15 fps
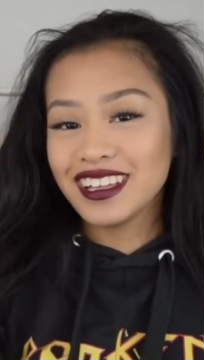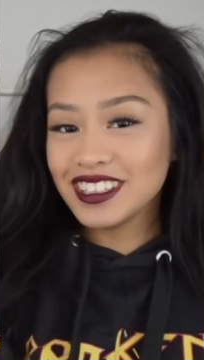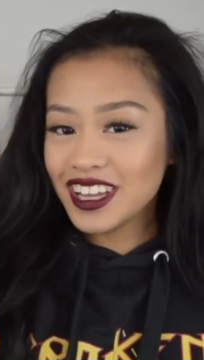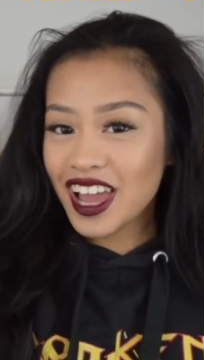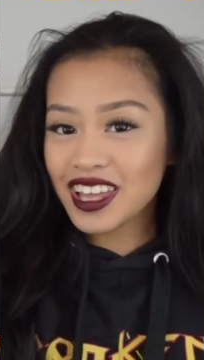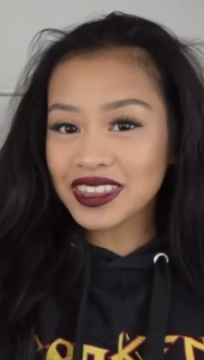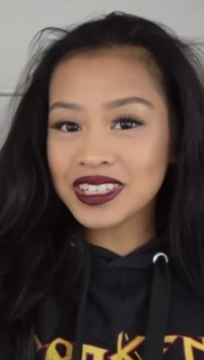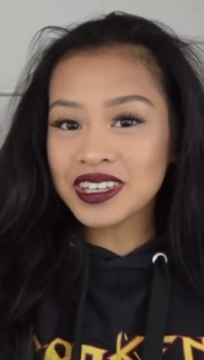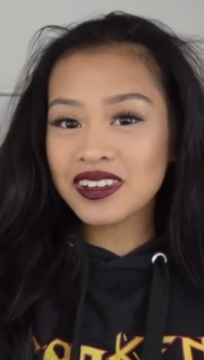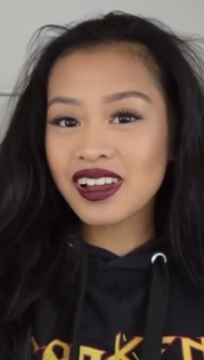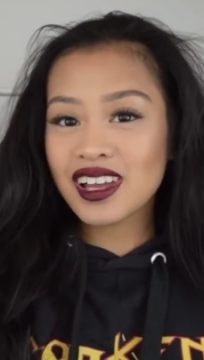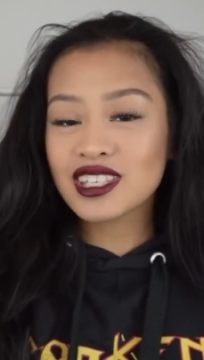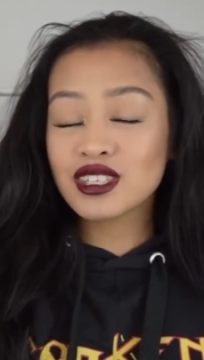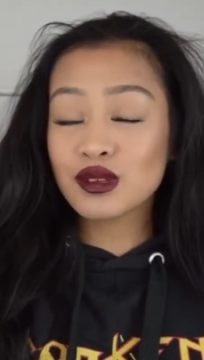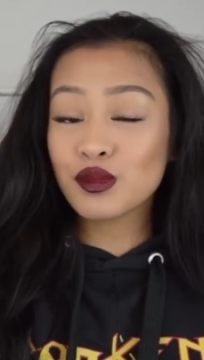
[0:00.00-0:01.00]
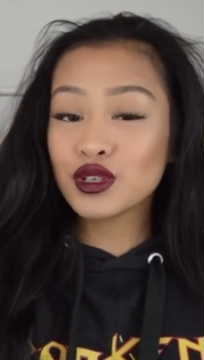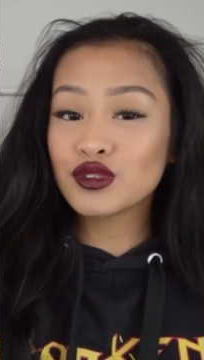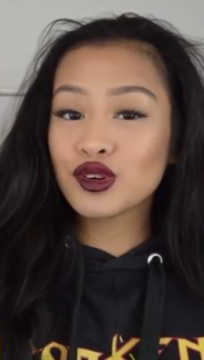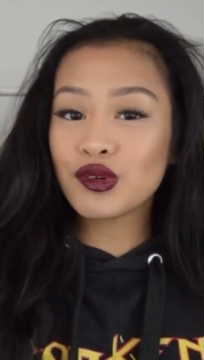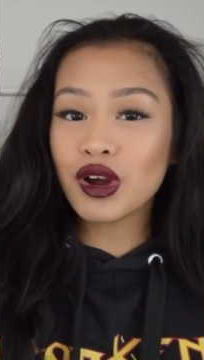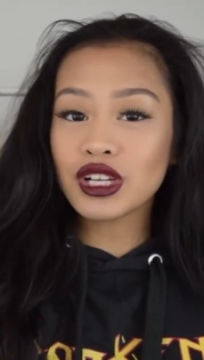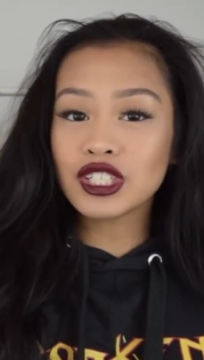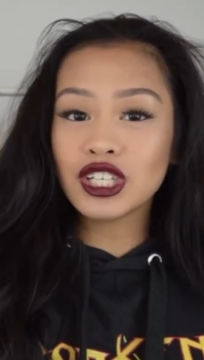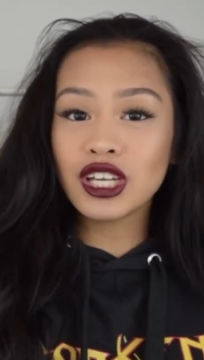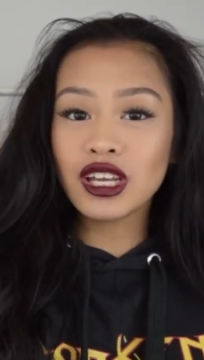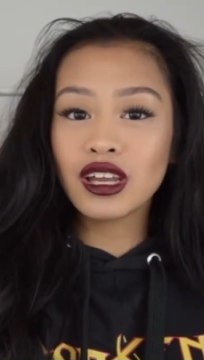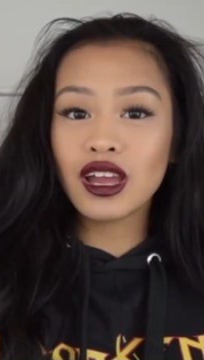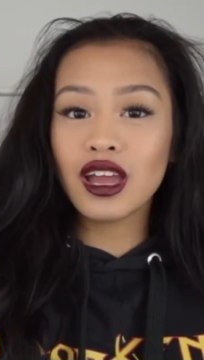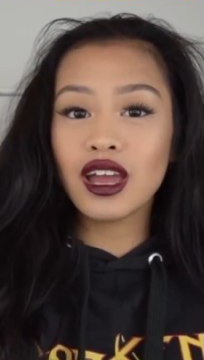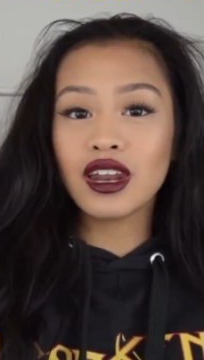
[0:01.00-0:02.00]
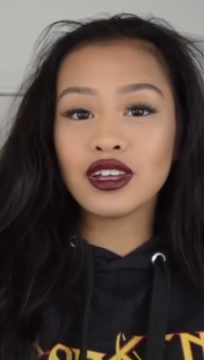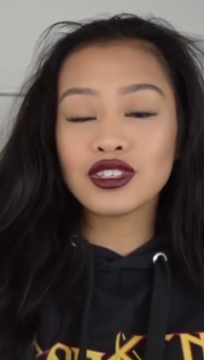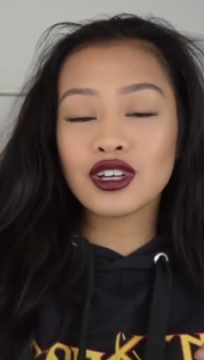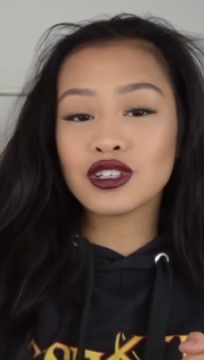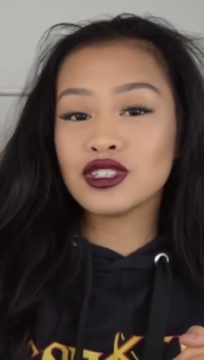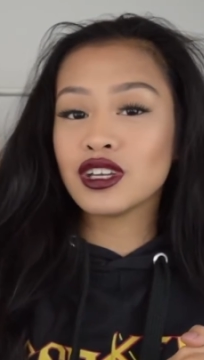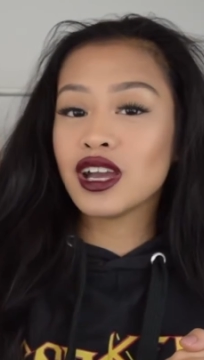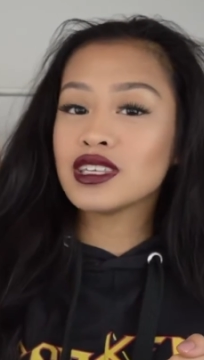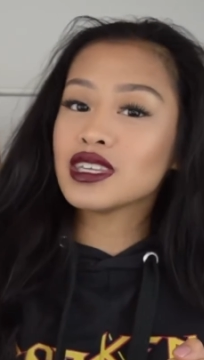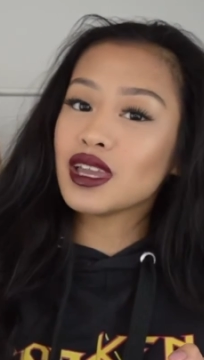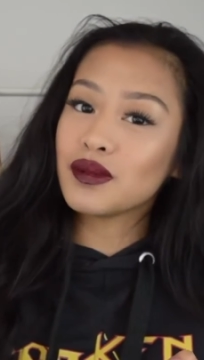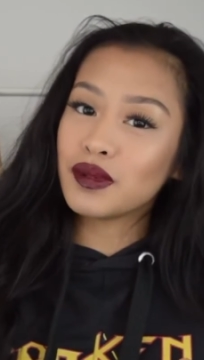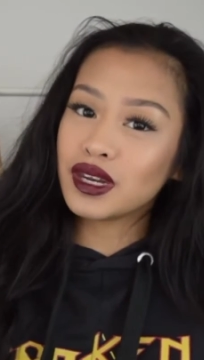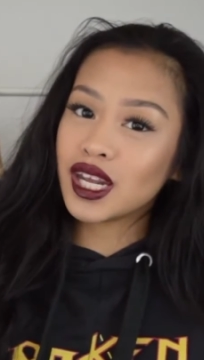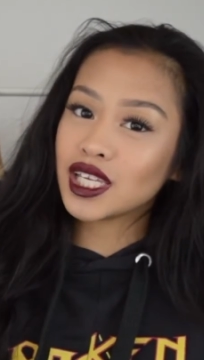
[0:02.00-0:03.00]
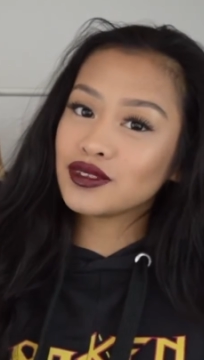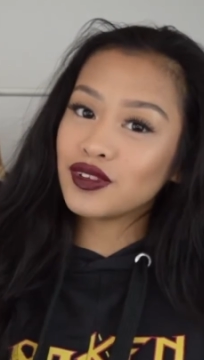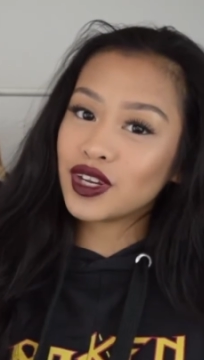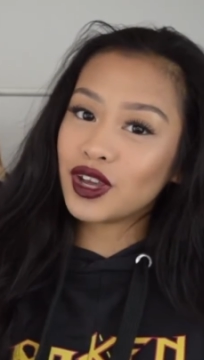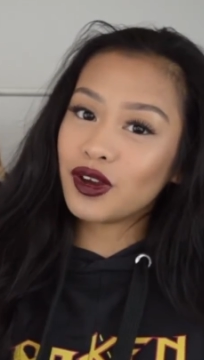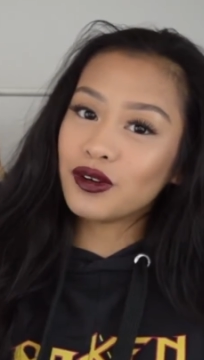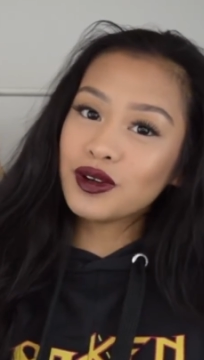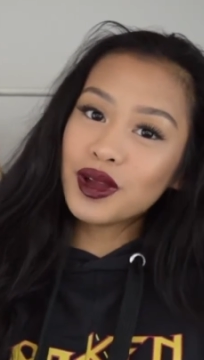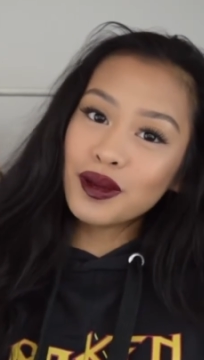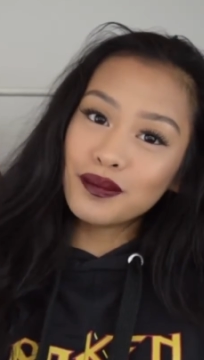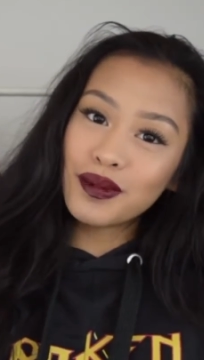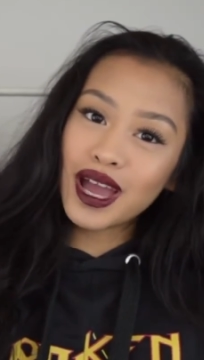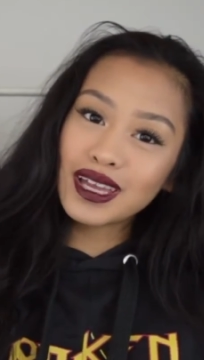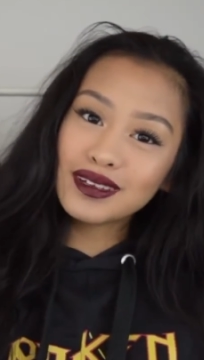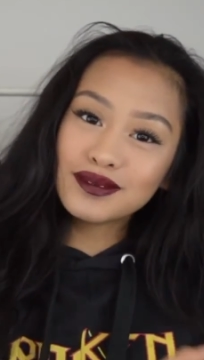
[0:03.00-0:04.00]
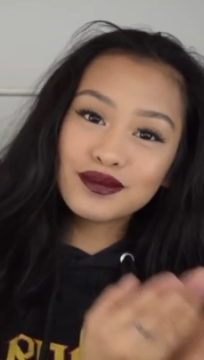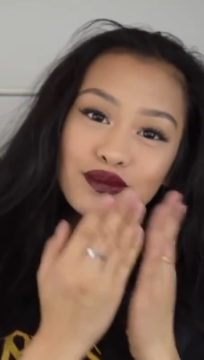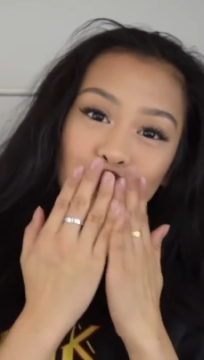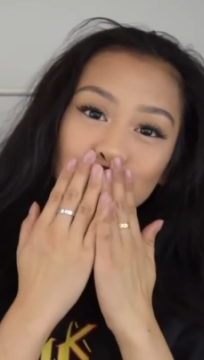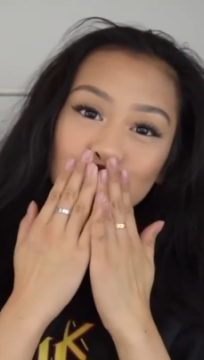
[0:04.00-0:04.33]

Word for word: And yeah, thank you guys so much for watching, and I'll talk to you guys in my next video. Bye!